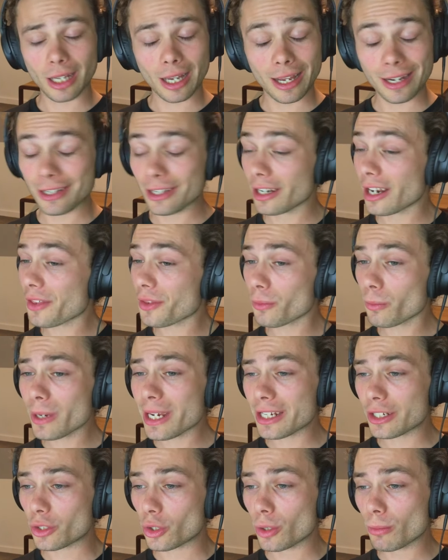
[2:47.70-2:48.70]
and another
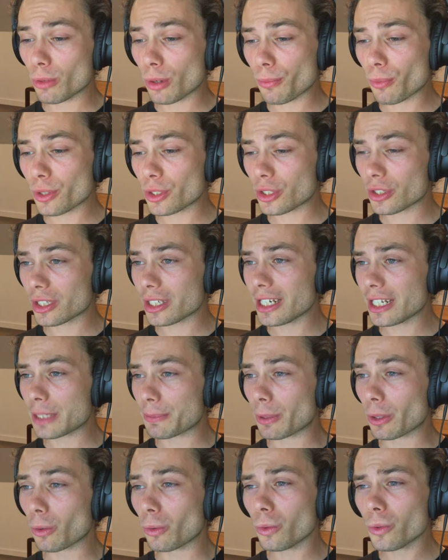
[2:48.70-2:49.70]
week, two more bridges it is,
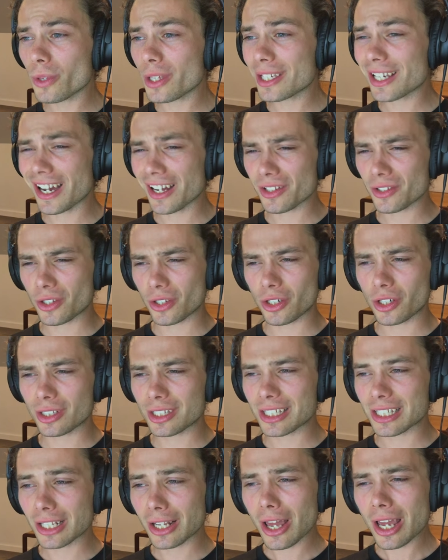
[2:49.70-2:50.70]
but all these colors are
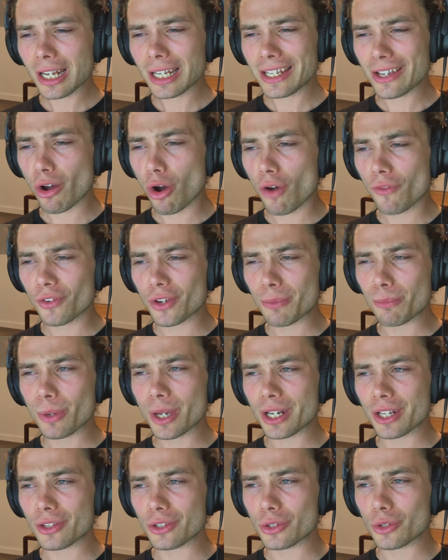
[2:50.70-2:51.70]
just slightly off
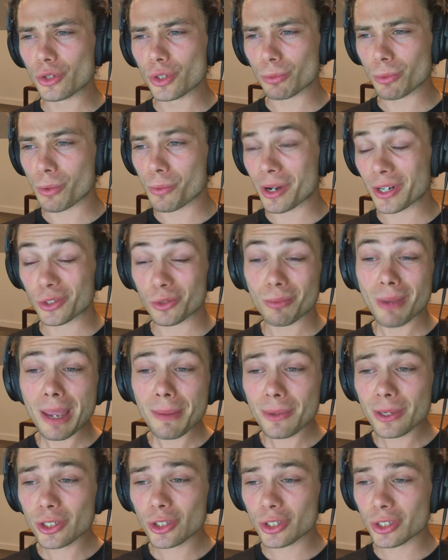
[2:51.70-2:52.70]
compared to the usual ones, or
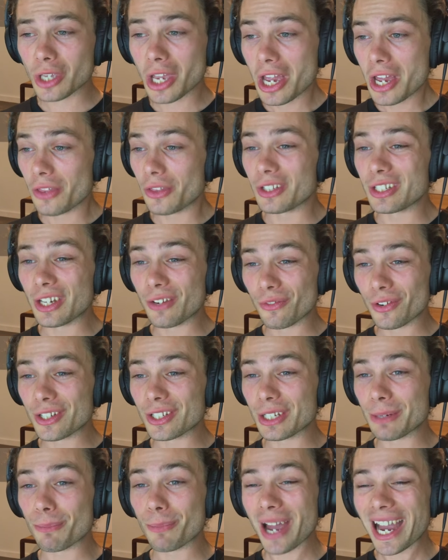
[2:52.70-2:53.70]
maybe it's just the
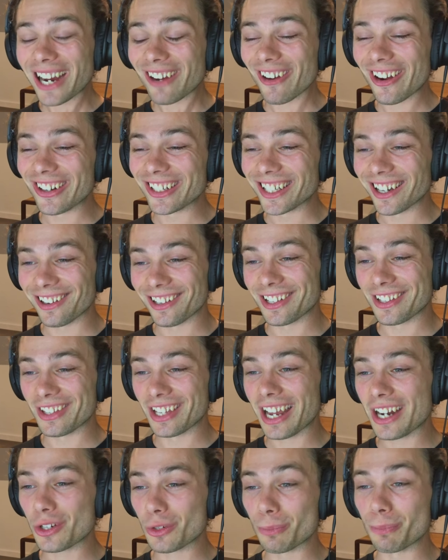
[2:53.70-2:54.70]
difference in background color,
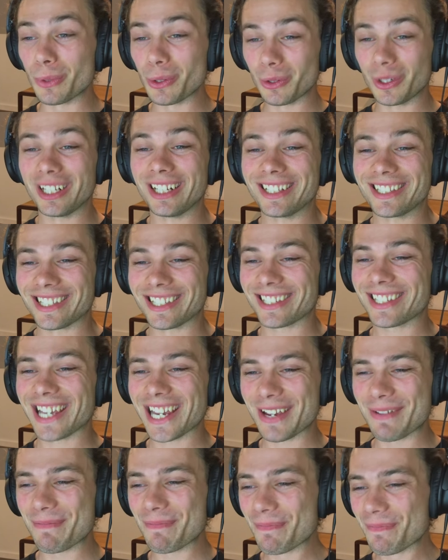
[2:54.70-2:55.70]
the actual building is the
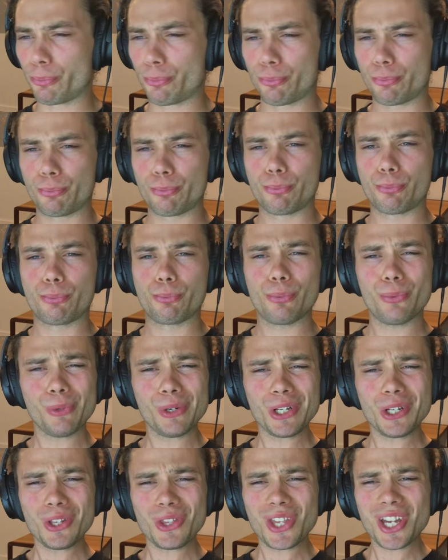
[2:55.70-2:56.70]
same.
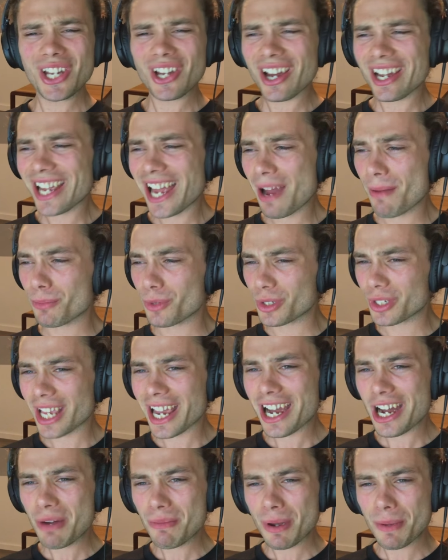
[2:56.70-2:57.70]
What do you think I am? Just
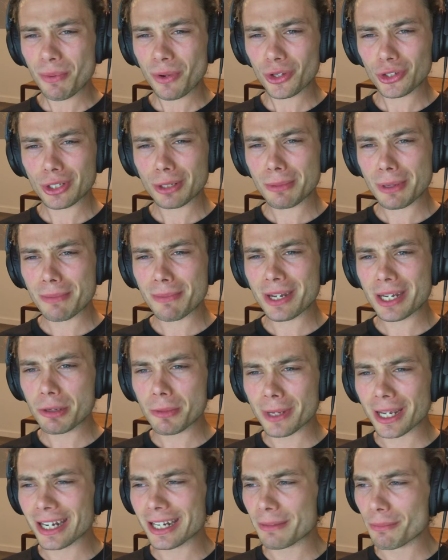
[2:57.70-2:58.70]
how am I possibly meant to
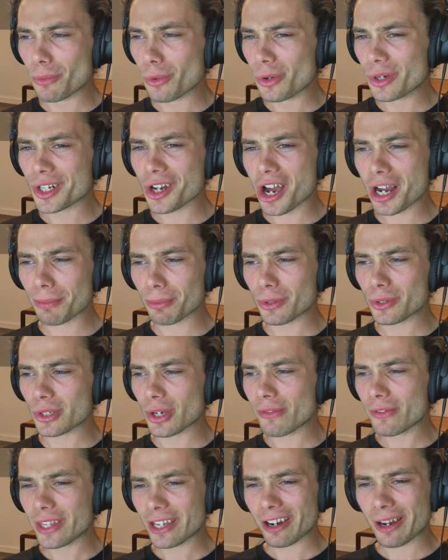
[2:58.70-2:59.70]
be getting more dark blues
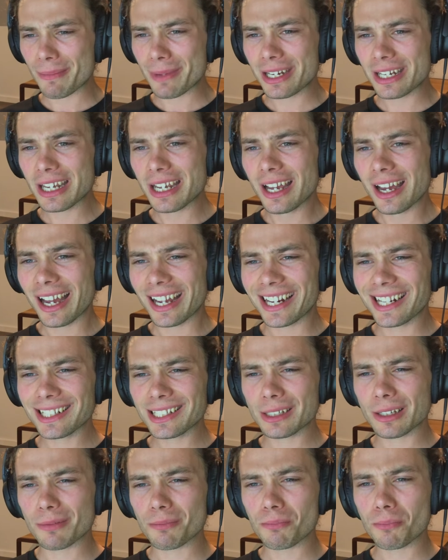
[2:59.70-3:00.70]
over there? I mean, I
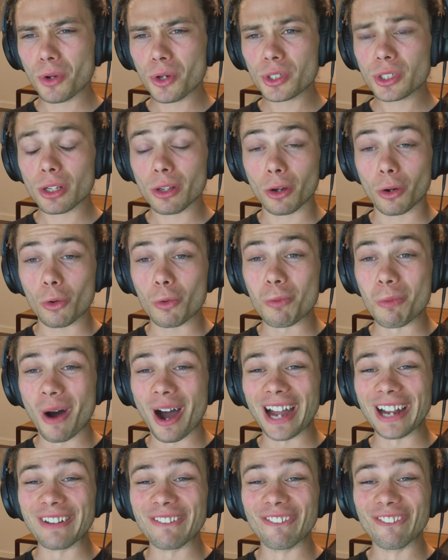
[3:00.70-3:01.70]
guess most, oh
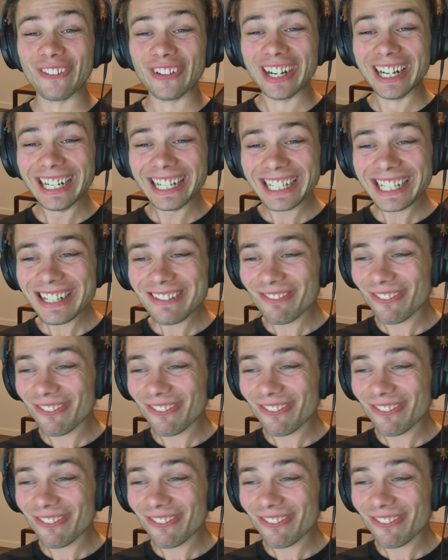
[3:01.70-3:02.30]
my, really?